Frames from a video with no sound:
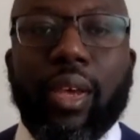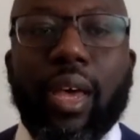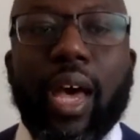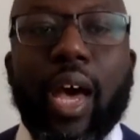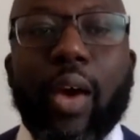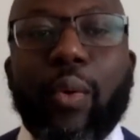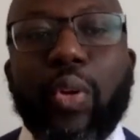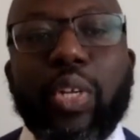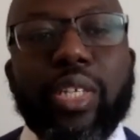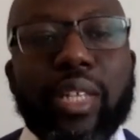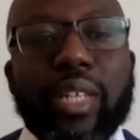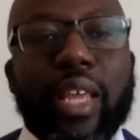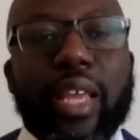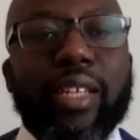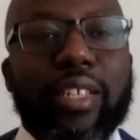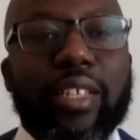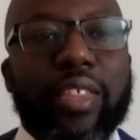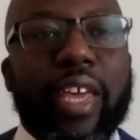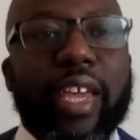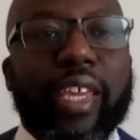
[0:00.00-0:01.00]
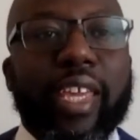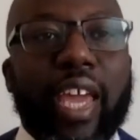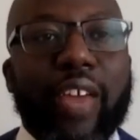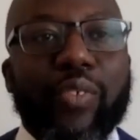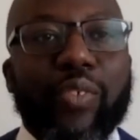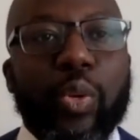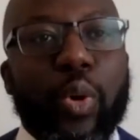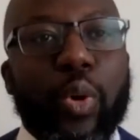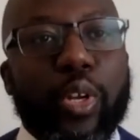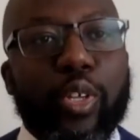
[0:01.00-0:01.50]
I would just like to thank
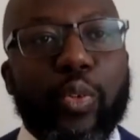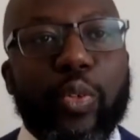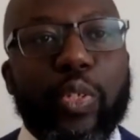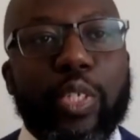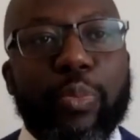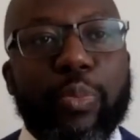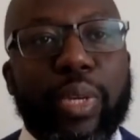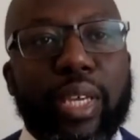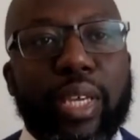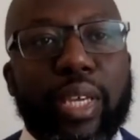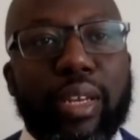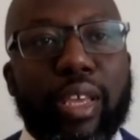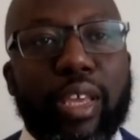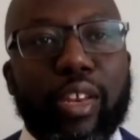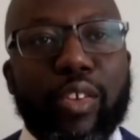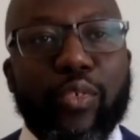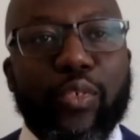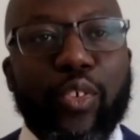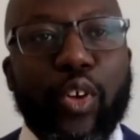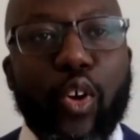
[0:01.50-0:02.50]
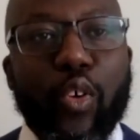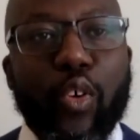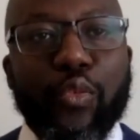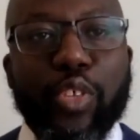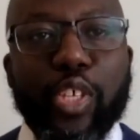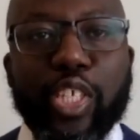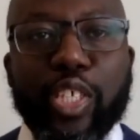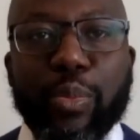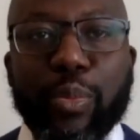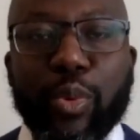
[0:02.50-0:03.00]
everyone who has been involved
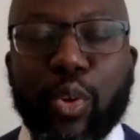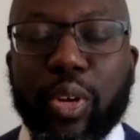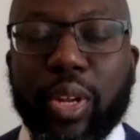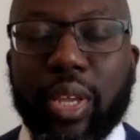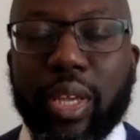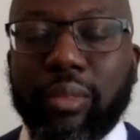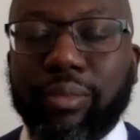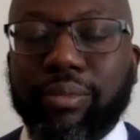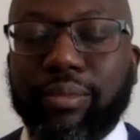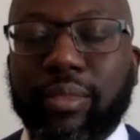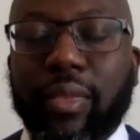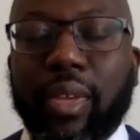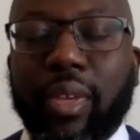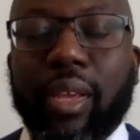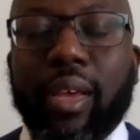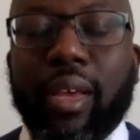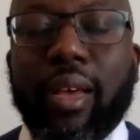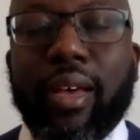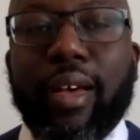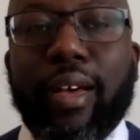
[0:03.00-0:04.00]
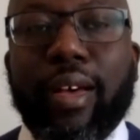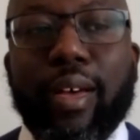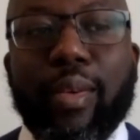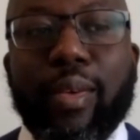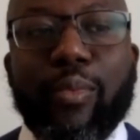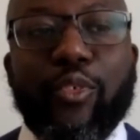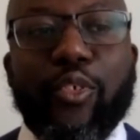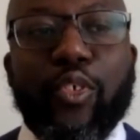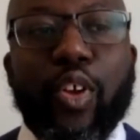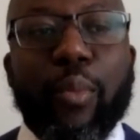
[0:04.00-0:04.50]
this morning,
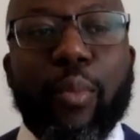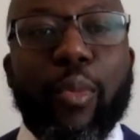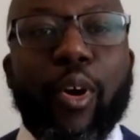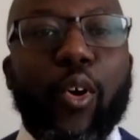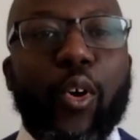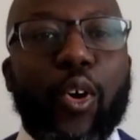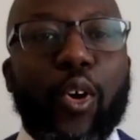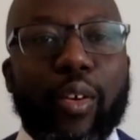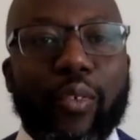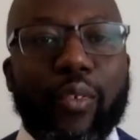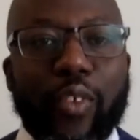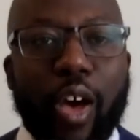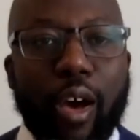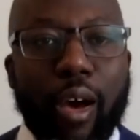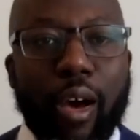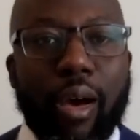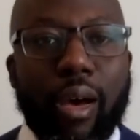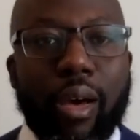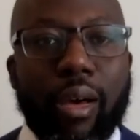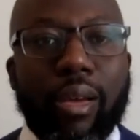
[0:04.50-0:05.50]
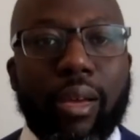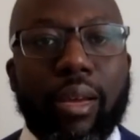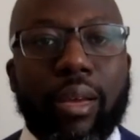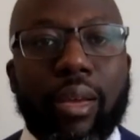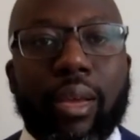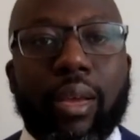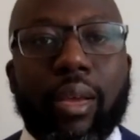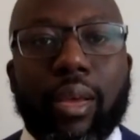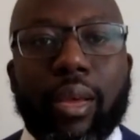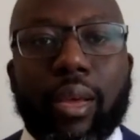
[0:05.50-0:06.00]
from all of
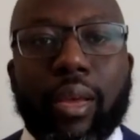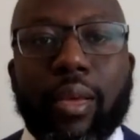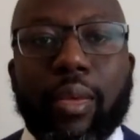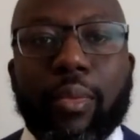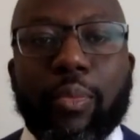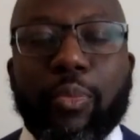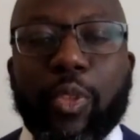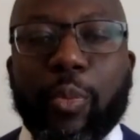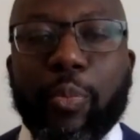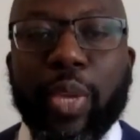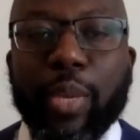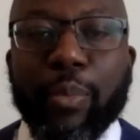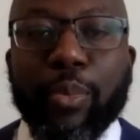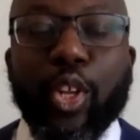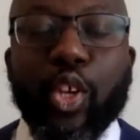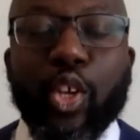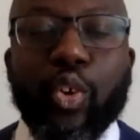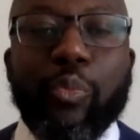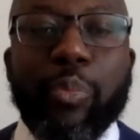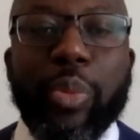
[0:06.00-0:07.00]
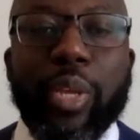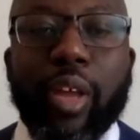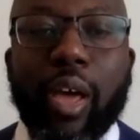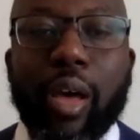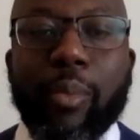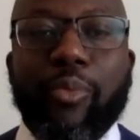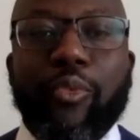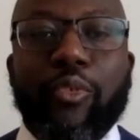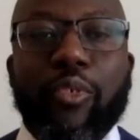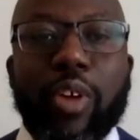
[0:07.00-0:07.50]
the people who have been
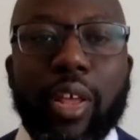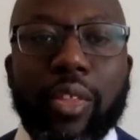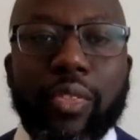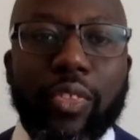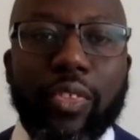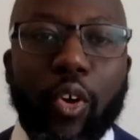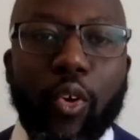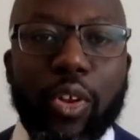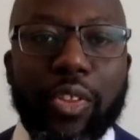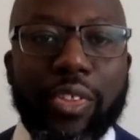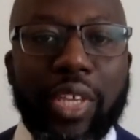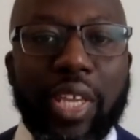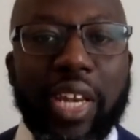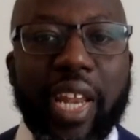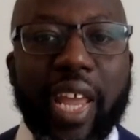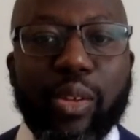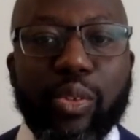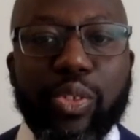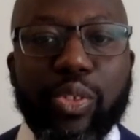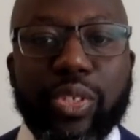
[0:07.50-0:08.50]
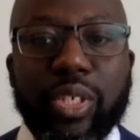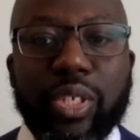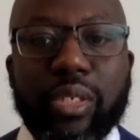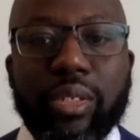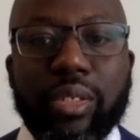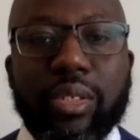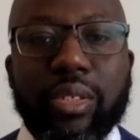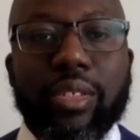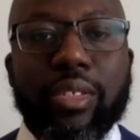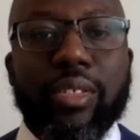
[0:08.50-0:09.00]
up front, all the
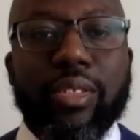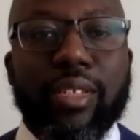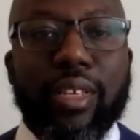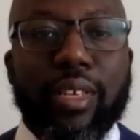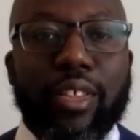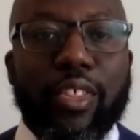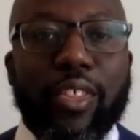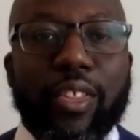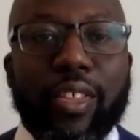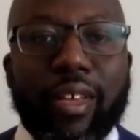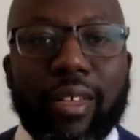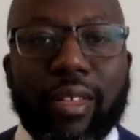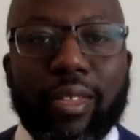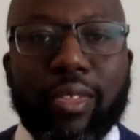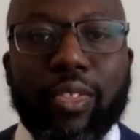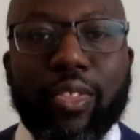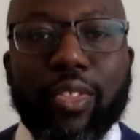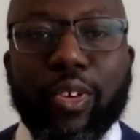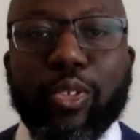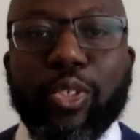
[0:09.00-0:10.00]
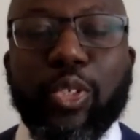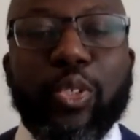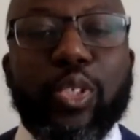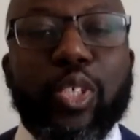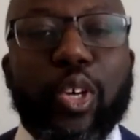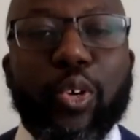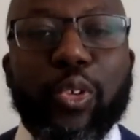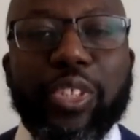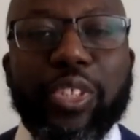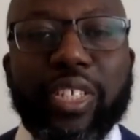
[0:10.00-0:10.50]
announcers, those who
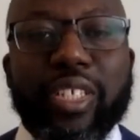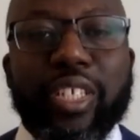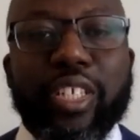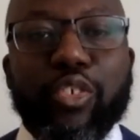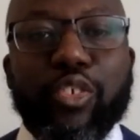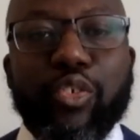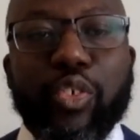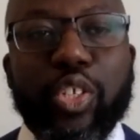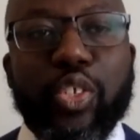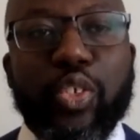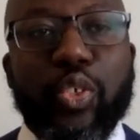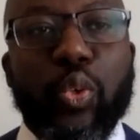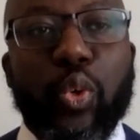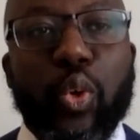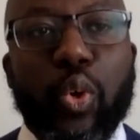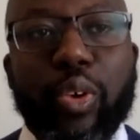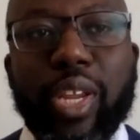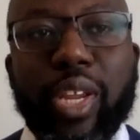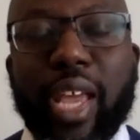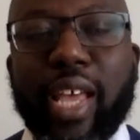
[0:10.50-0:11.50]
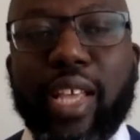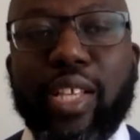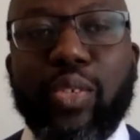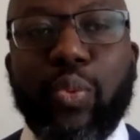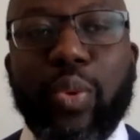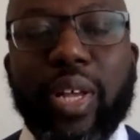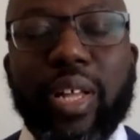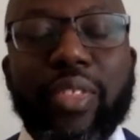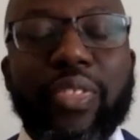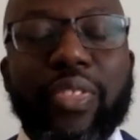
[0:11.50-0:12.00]
told the children's story as
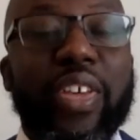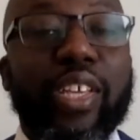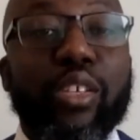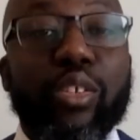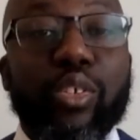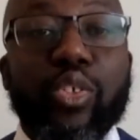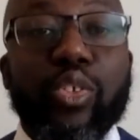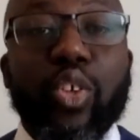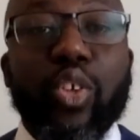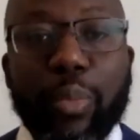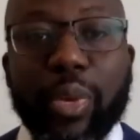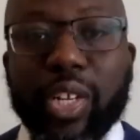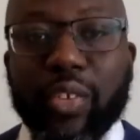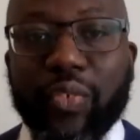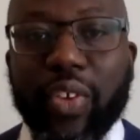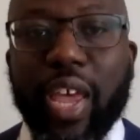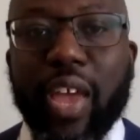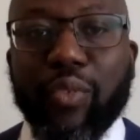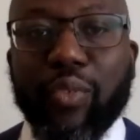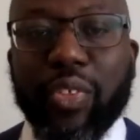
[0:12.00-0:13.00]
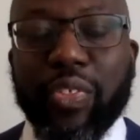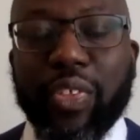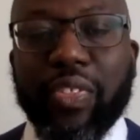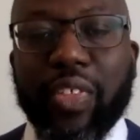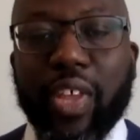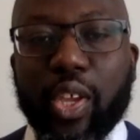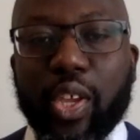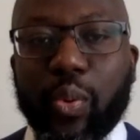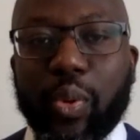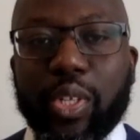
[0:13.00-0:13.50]
well. Thank you so much for everything
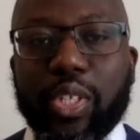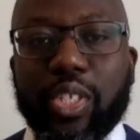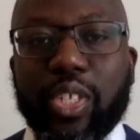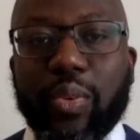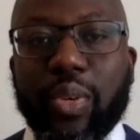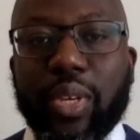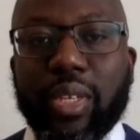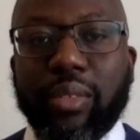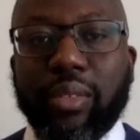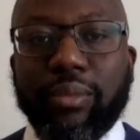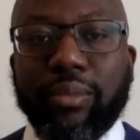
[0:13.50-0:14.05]
that you are doing.